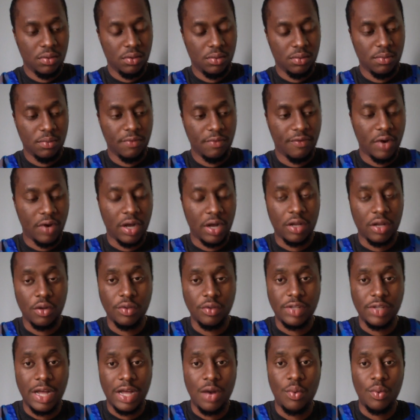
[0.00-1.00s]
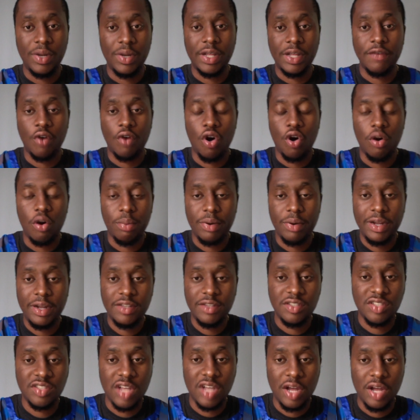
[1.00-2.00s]
Before I close out, I want to give all
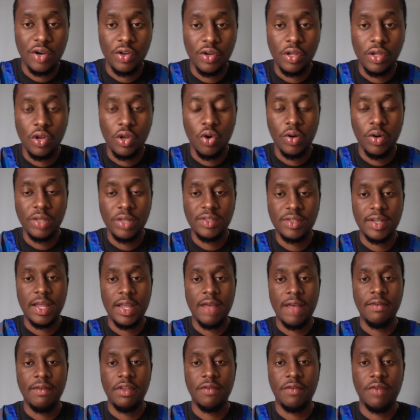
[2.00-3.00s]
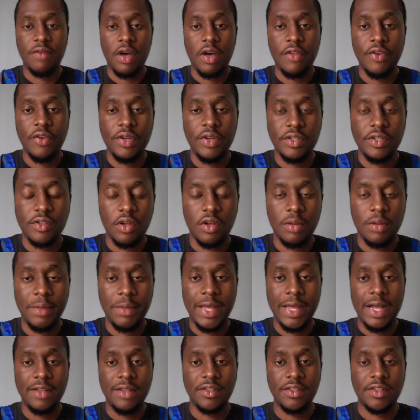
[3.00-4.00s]
praises, honor, and glory to the Heavenly Father and his only
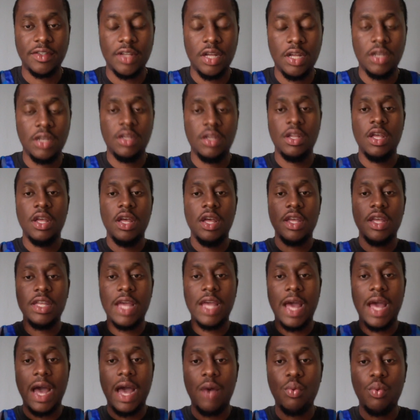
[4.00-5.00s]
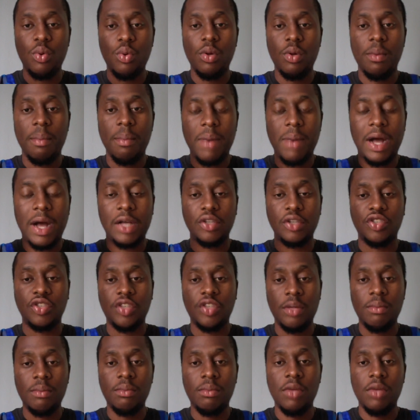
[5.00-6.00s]
begotten Son, Yahweh,
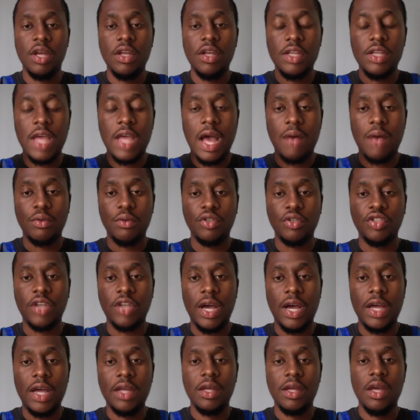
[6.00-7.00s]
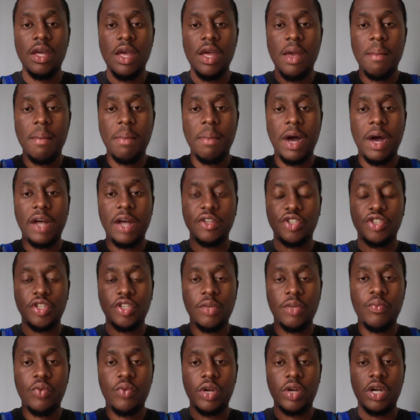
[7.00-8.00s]
Bahashem, Yahushai,
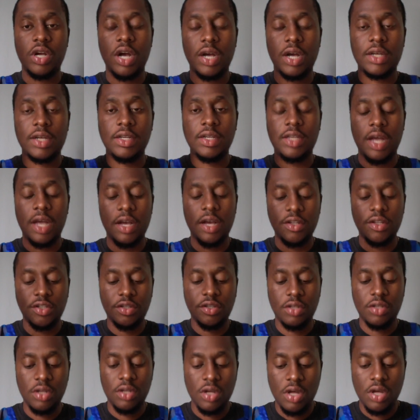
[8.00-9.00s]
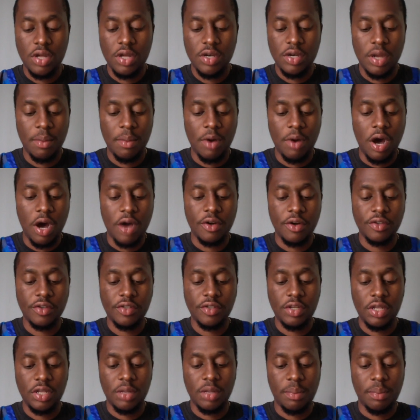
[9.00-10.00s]
Bahashem, Rekah Kadash. Double honors
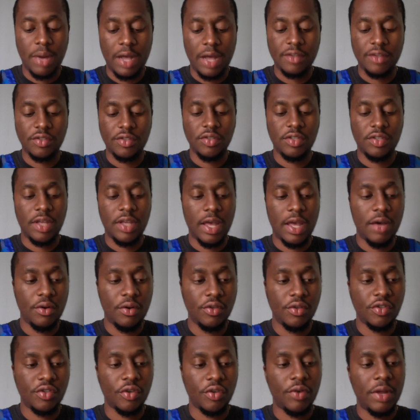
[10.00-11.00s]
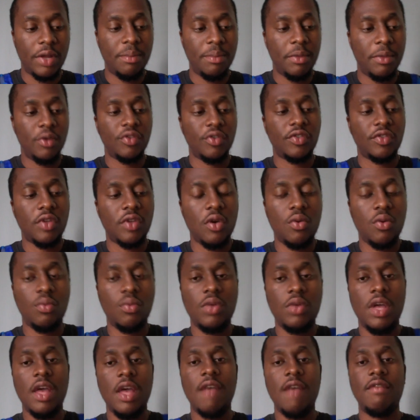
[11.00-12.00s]
to the apostles and elders of Great Millstone
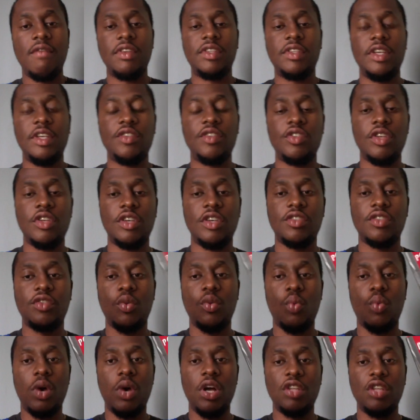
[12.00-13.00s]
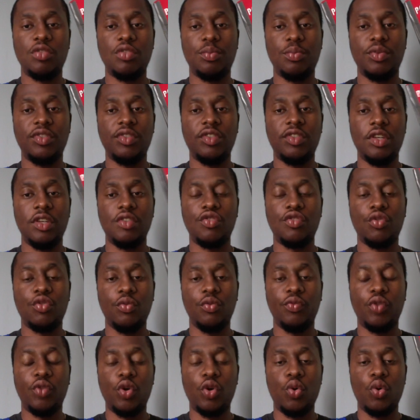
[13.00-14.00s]
for teaching us the 100%
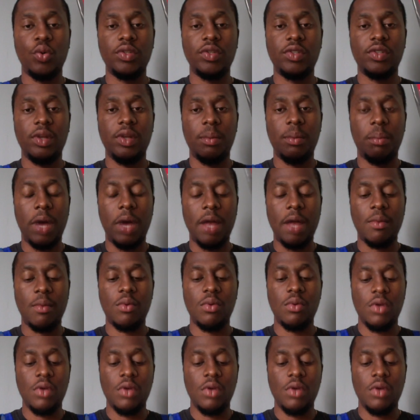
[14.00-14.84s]
truth according to the Bible.